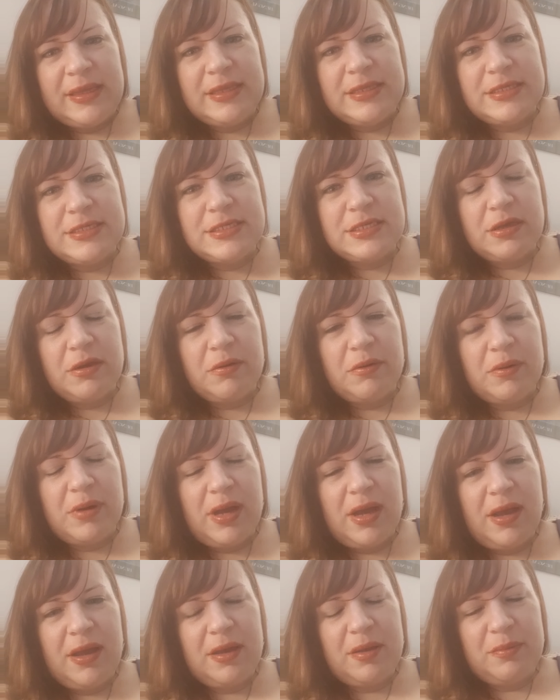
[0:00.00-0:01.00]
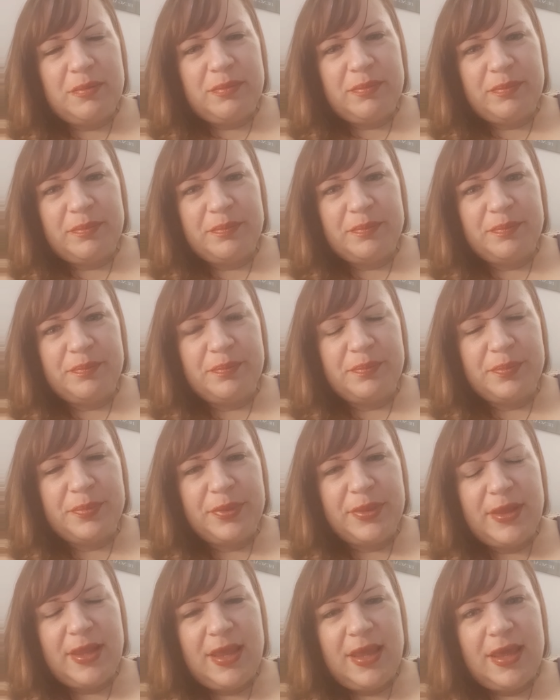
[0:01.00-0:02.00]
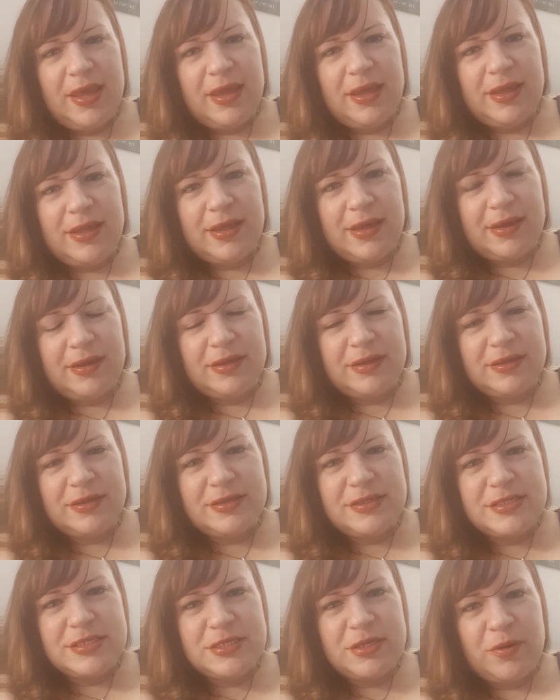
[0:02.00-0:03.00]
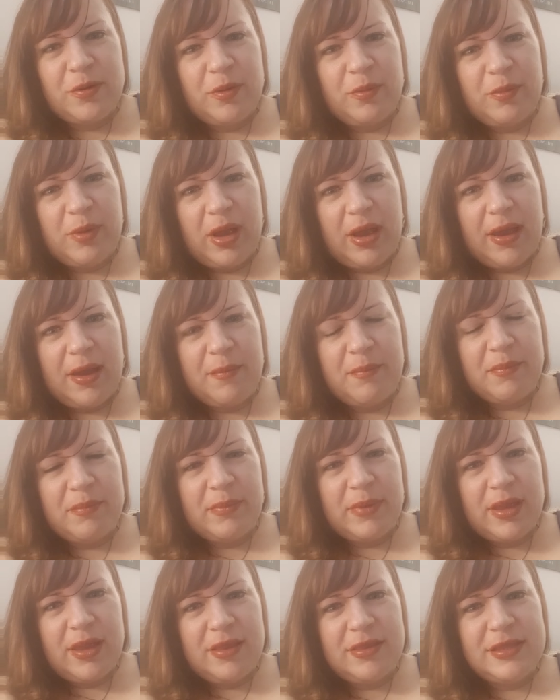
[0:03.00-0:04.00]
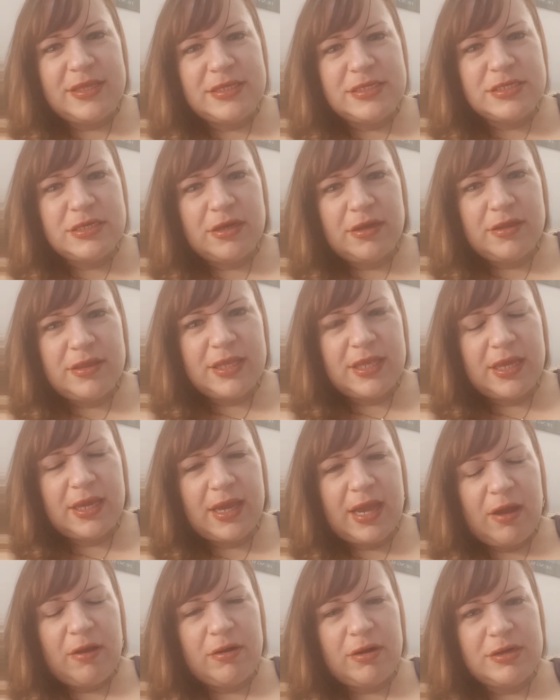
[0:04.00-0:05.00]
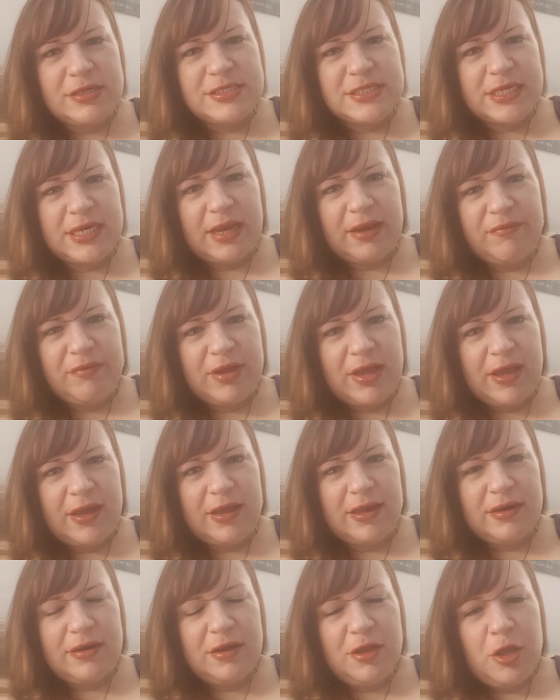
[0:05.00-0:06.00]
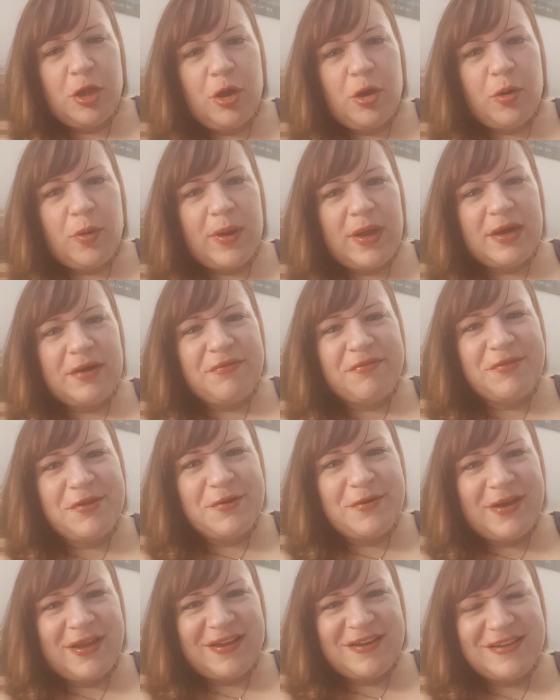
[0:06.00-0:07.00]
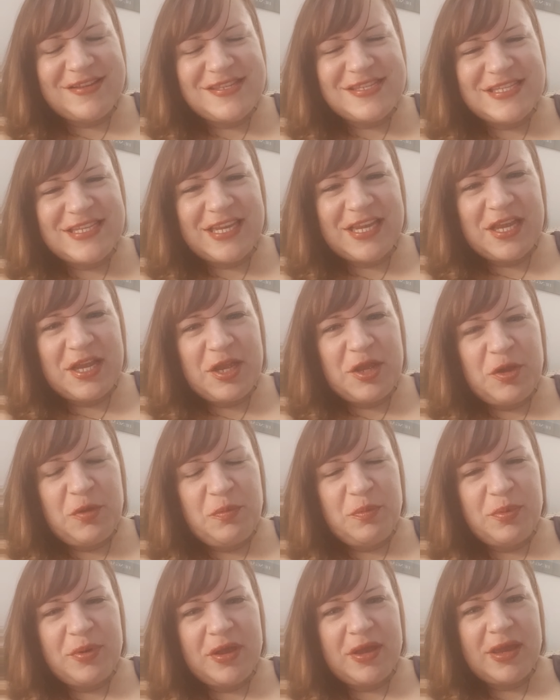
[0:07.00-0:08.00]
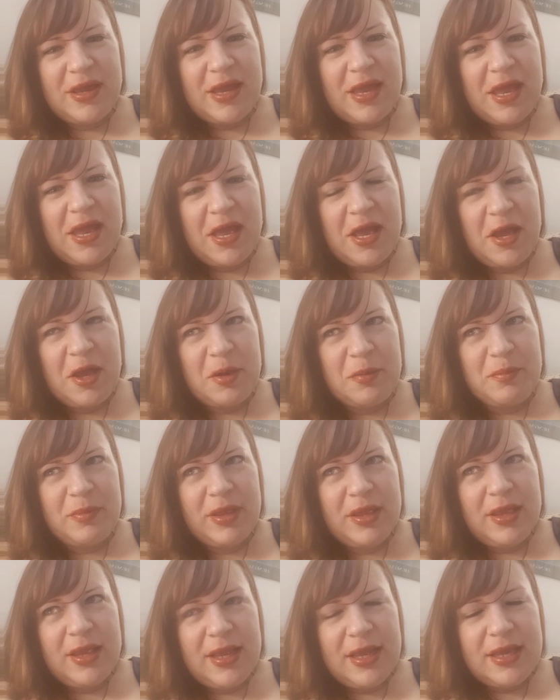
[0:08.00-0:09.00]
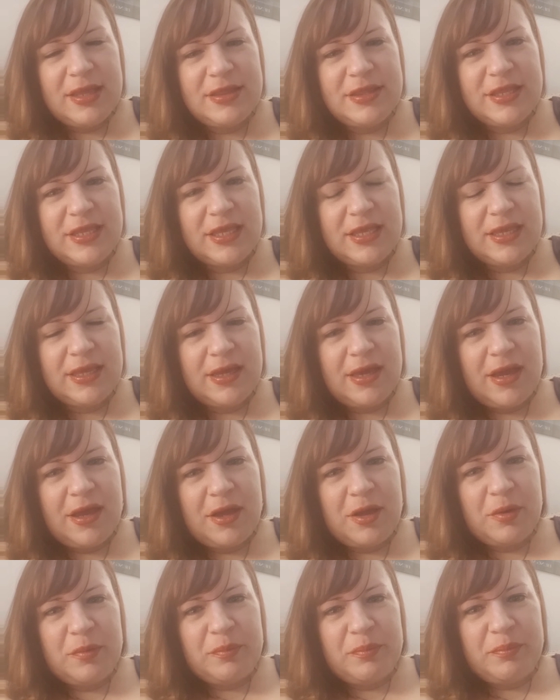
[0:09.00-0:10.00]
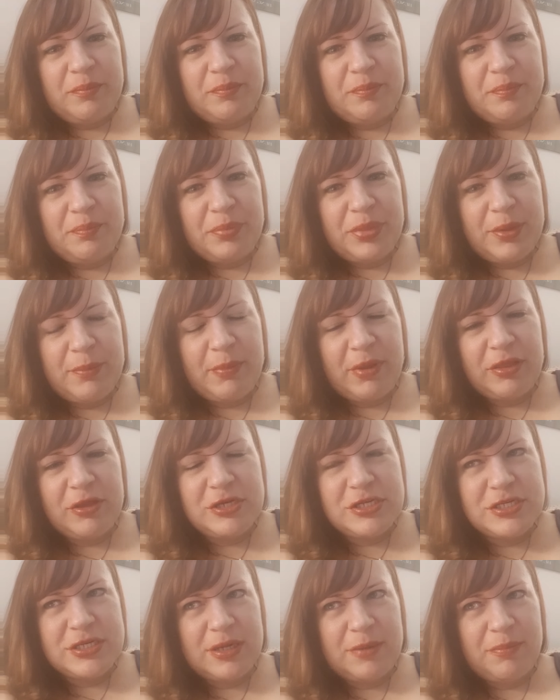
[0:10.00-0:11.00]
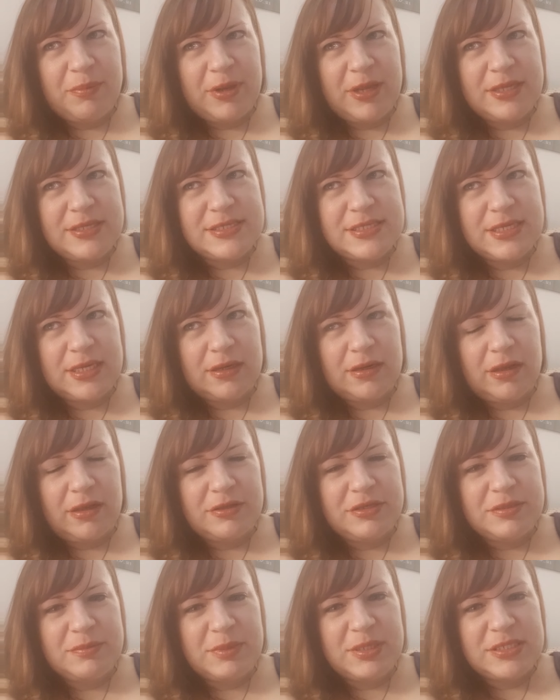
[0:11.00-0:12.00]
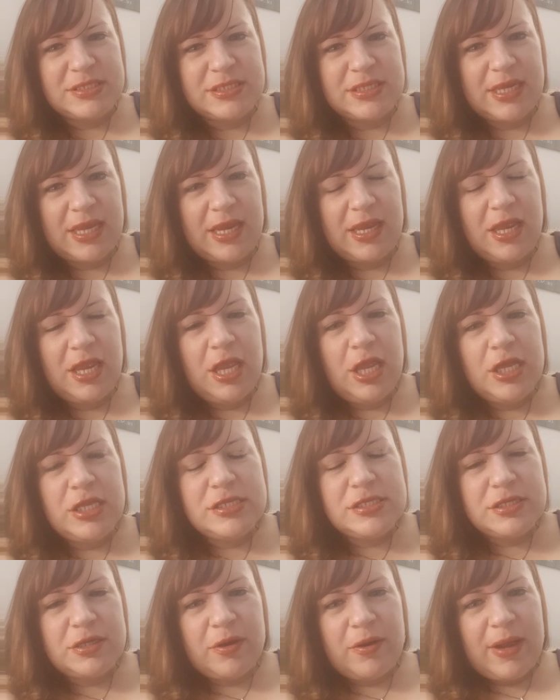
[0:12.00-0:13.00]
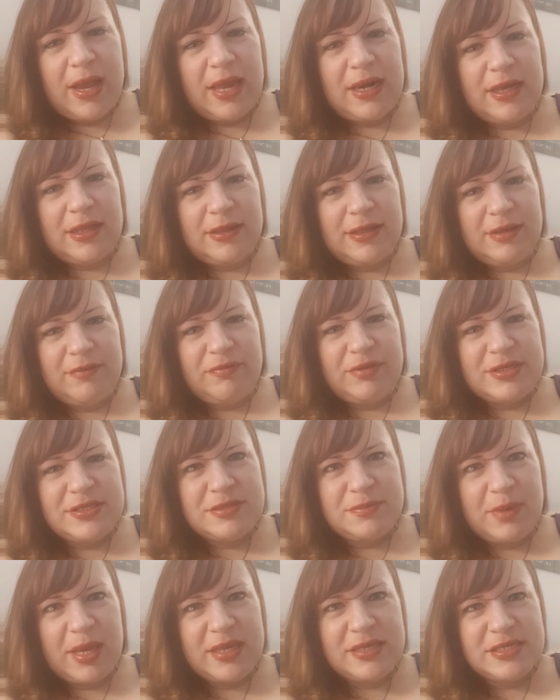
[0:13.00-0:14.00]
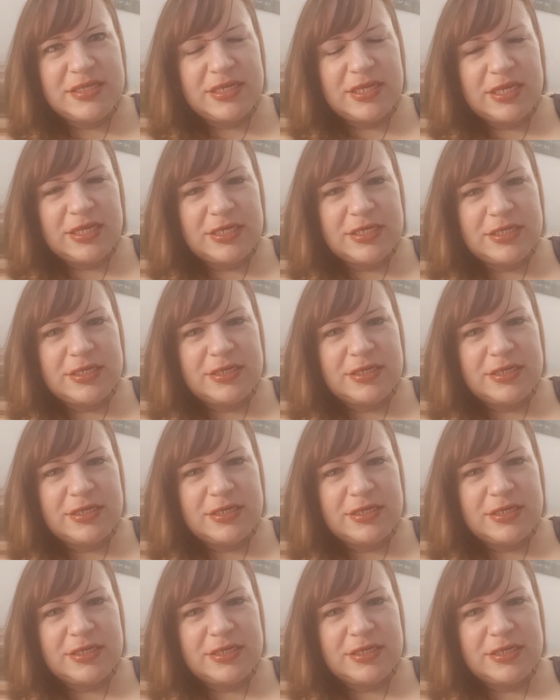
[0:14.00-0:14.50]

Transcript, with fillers: So, um, yeah, so um, these are the encounters that I've had. Quite a few, I could say, but um, the um, the mothership had signaled to me tonight to go ahead and leave this message.